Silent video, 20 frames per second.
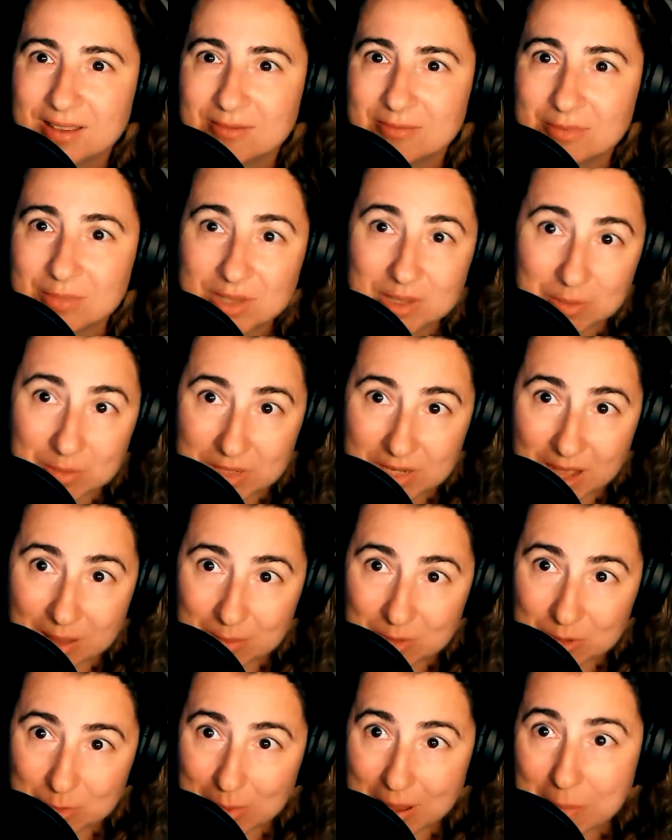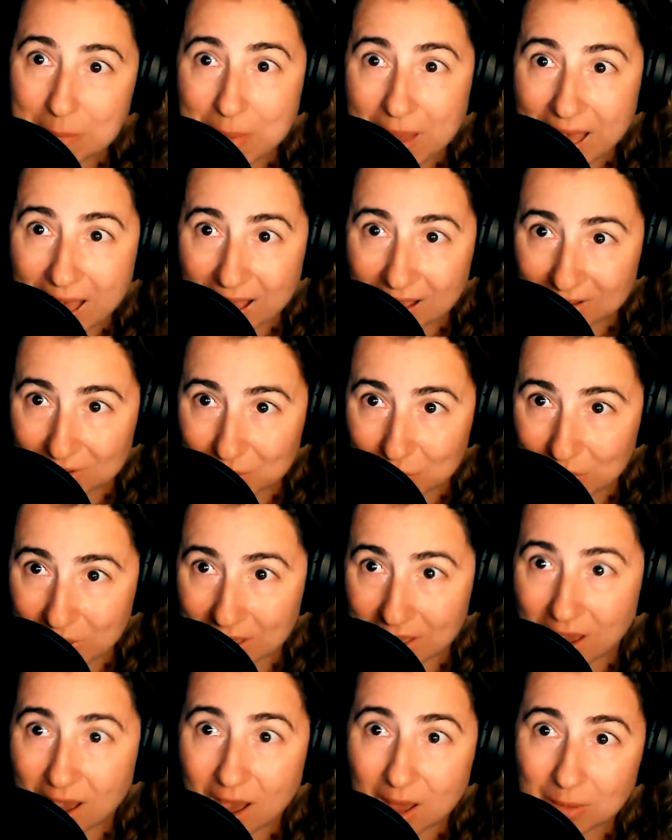sometimes on my back
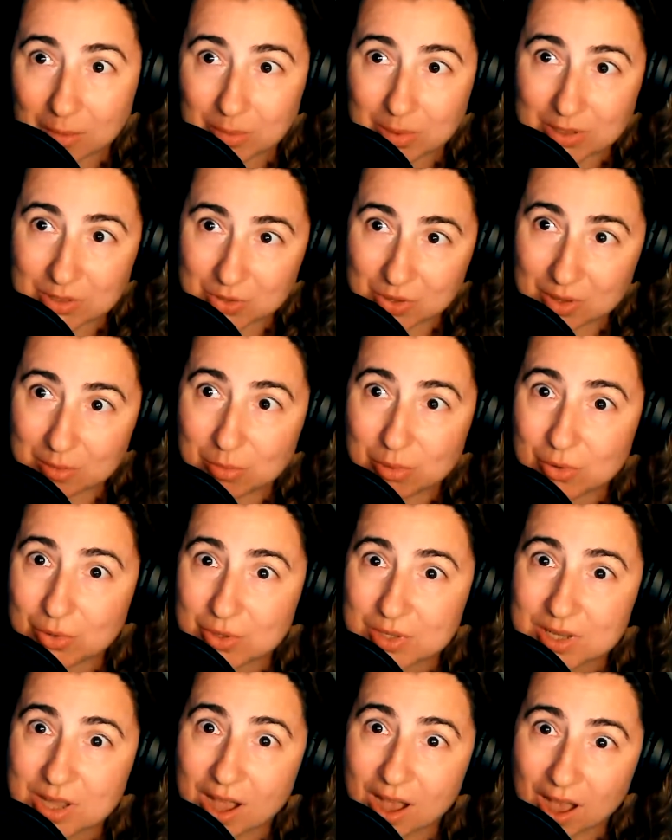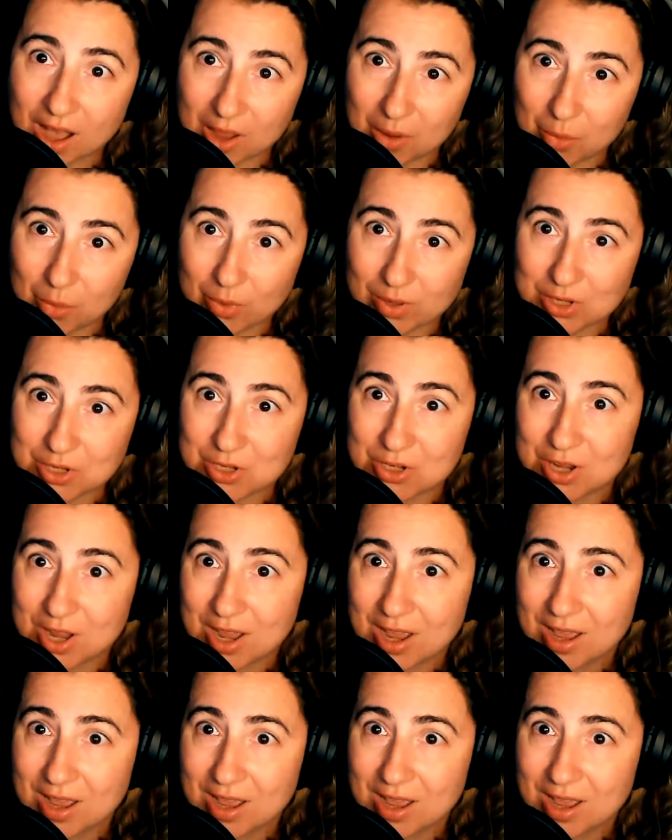looking up into the blue sky which